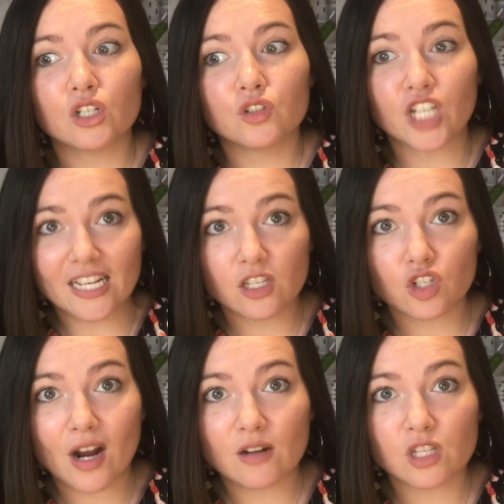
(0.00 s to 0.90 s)
Jessa
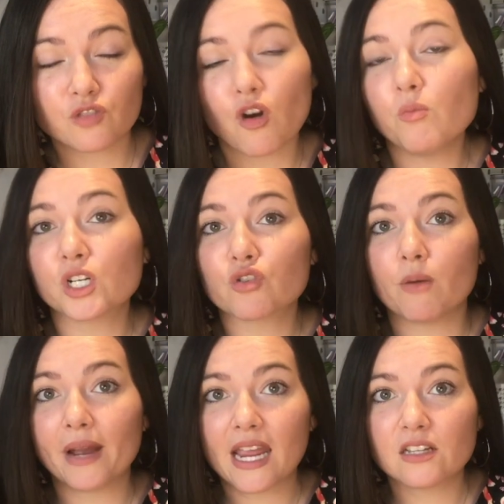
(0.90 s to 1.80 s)
trousers from, which are on
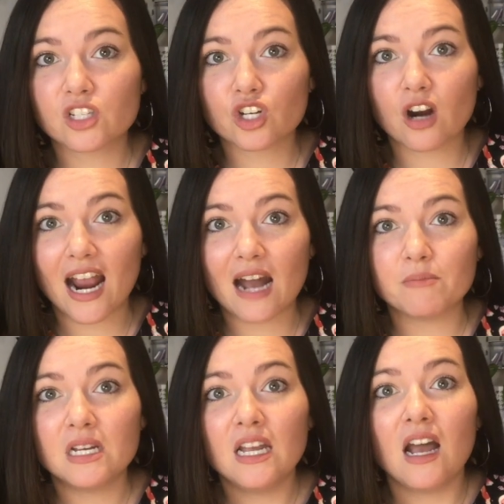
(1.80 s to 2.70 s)
my Instagram.
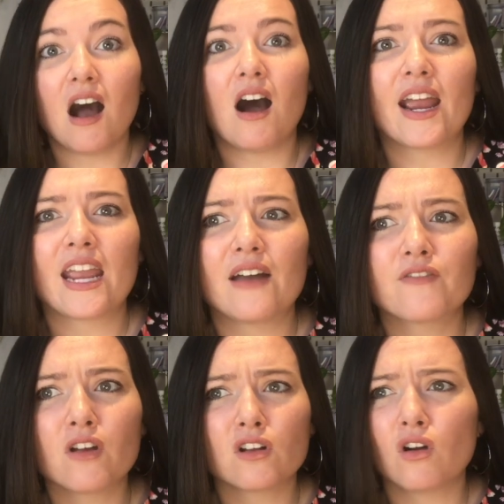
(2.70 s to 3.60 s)
I have
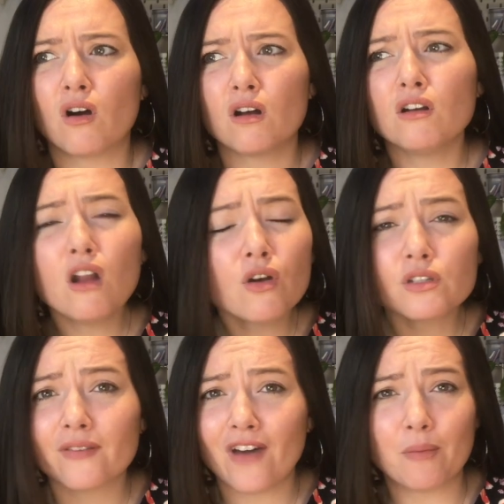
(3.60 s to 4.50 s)
got loads
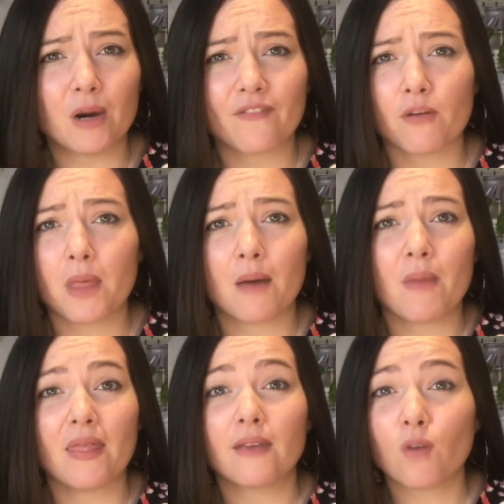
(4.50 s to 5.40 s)
of fabric from them
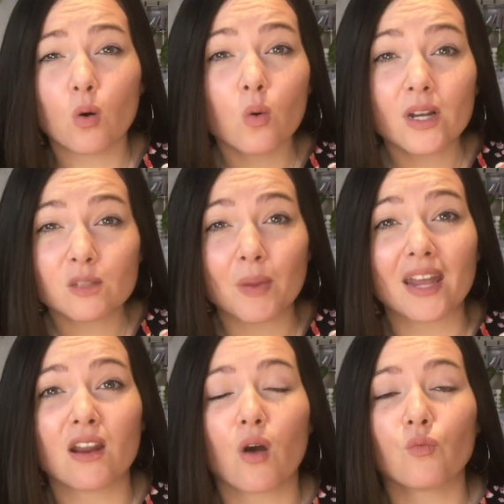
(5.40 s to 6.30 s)
and they've always
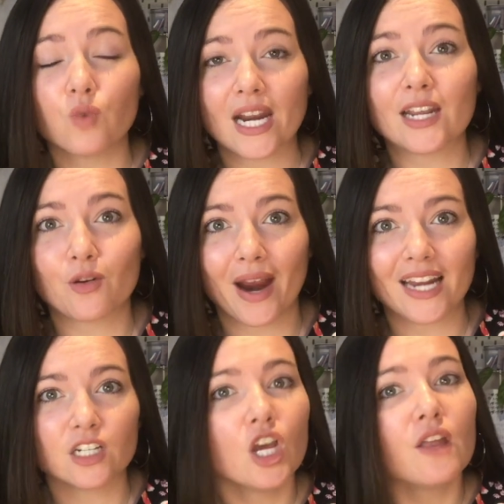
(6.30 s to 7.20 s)
been really
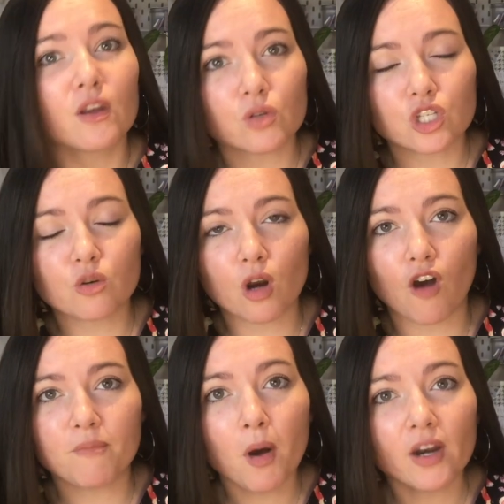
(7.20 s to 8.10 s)
great. They also do a lot
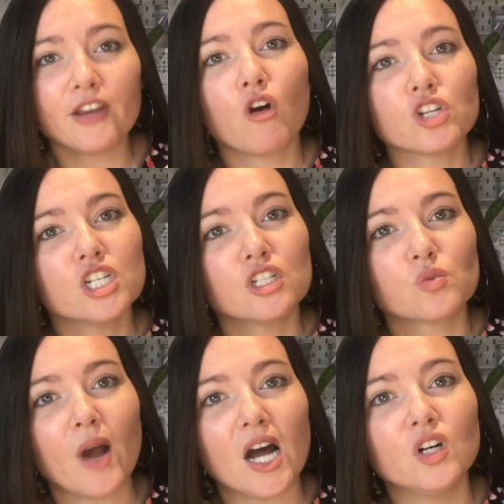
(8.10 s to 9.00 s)
of poly cotton as
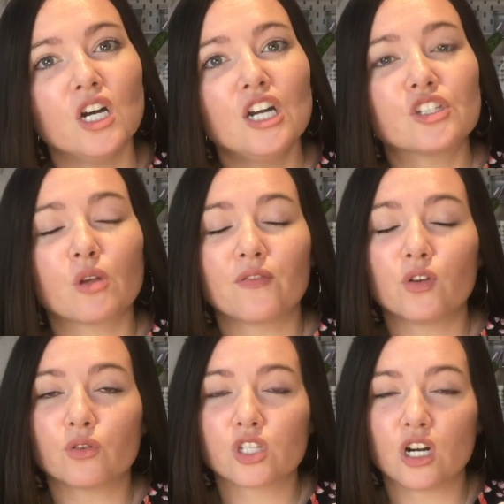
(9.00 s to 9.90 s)
well, so if
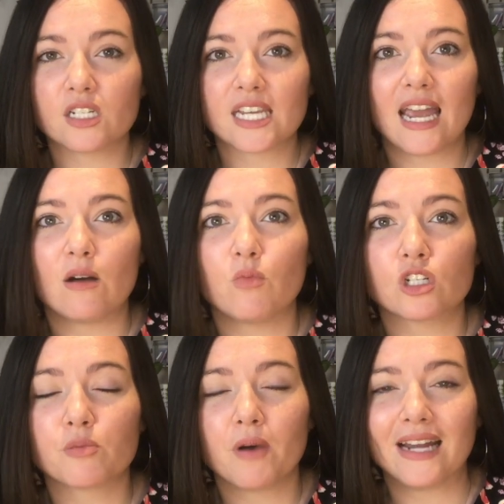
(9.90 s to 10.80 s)
you're starting out and want
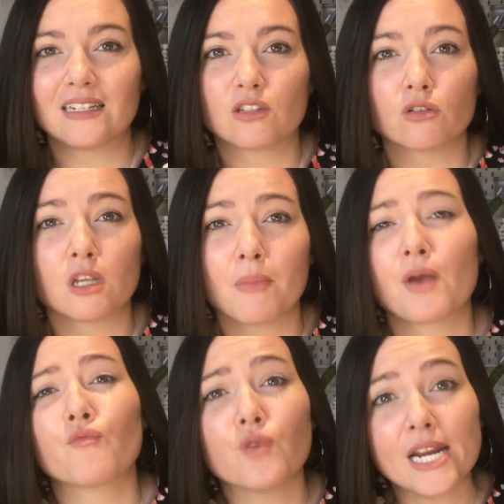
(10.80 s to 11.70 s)
to practice on something
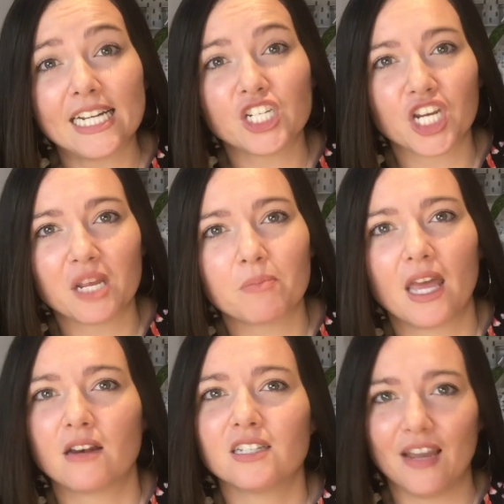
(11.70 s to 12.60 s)
really cheap,
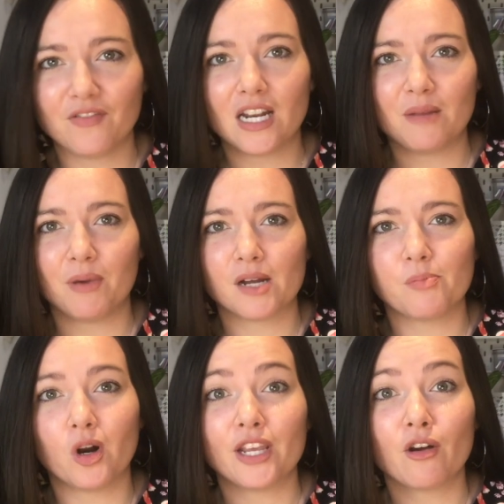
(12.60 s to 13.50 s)
then definitely buy
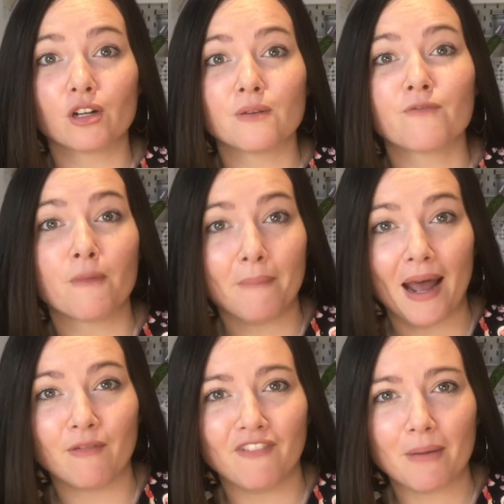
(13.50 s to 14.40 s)
poly cotton from
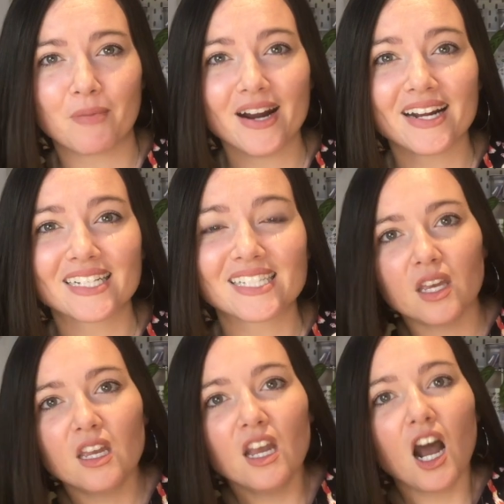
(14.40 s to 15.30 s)
Pound Fabrics.
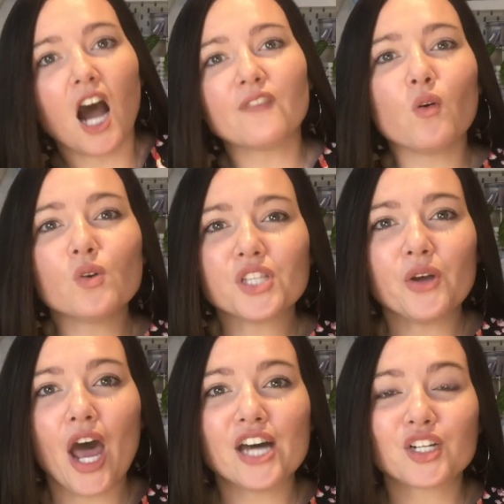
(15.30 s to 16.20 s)
I've also
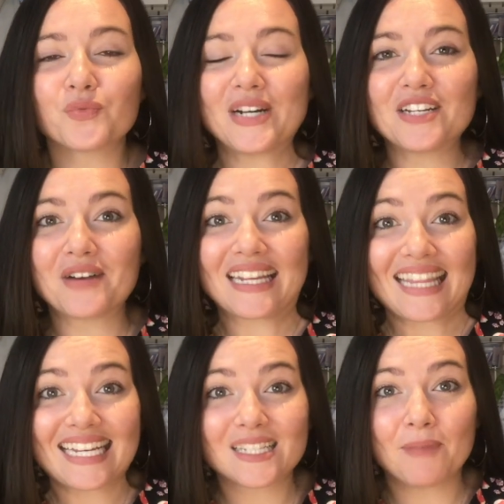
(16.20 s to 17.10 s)
heard really great
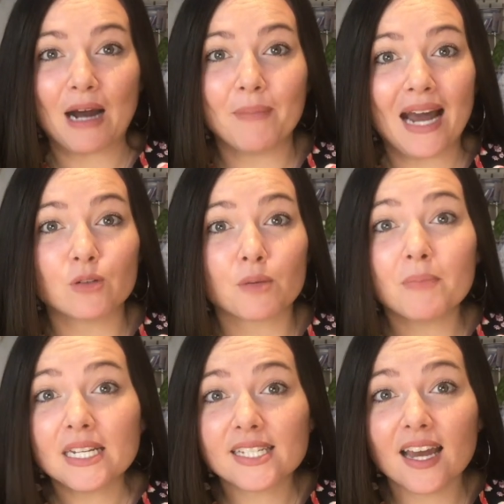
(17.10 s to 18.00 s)
things about
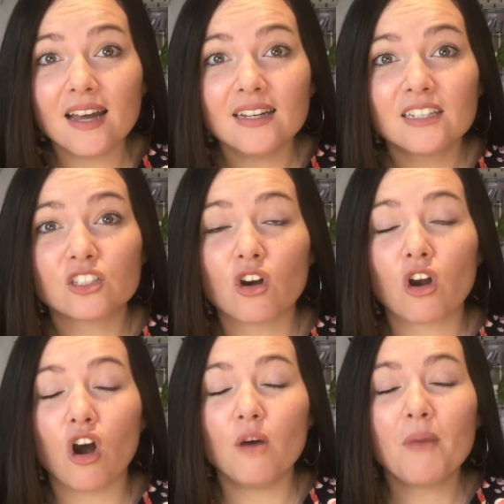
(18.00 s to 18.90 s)

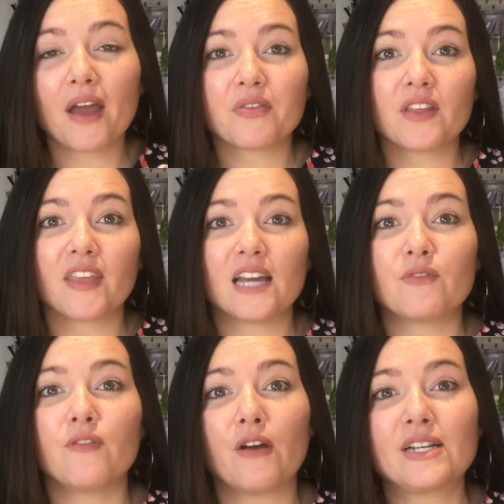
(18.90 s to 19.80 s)
poundameter.com. I think they have
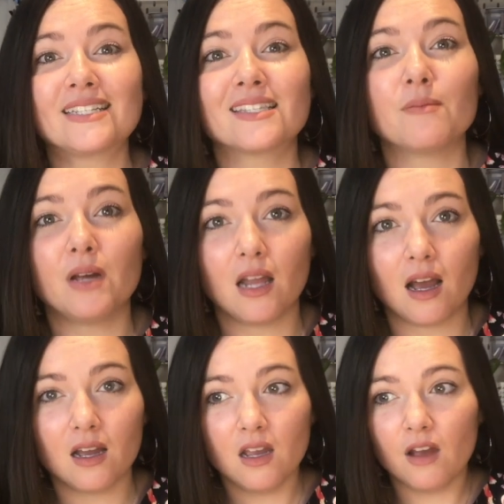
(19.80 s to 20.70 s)
a very
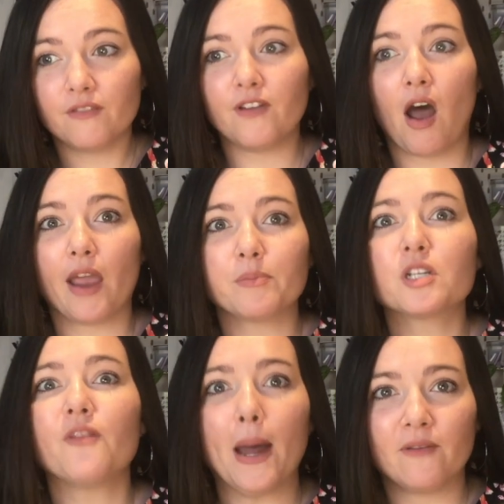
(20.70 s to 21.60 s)
similar vibe
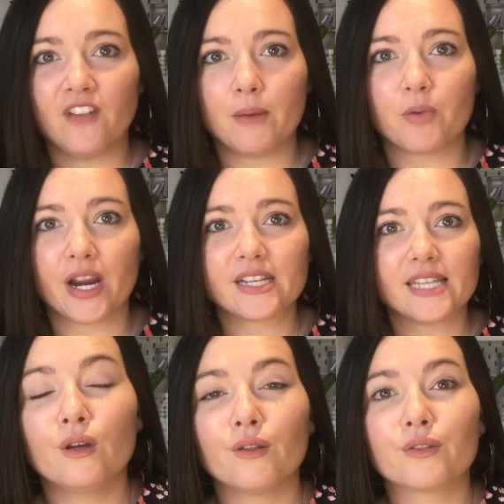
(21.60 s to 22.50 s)
to Pound Fabrics.
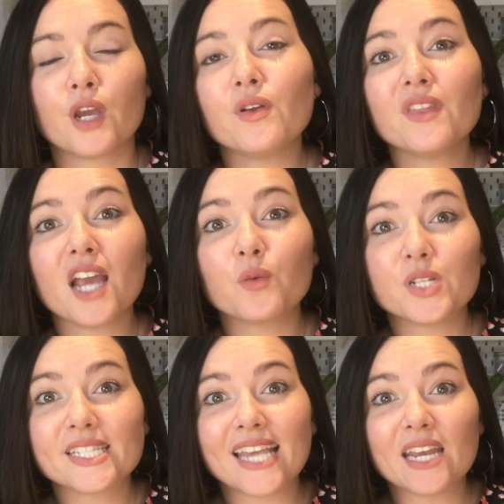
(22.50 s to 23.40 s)
The only thing I
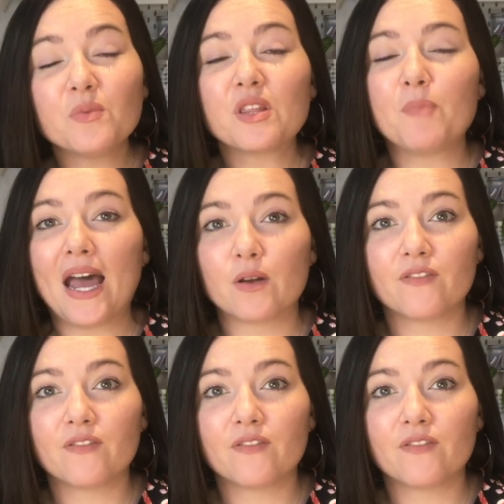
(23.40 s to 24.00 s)
would say with Pound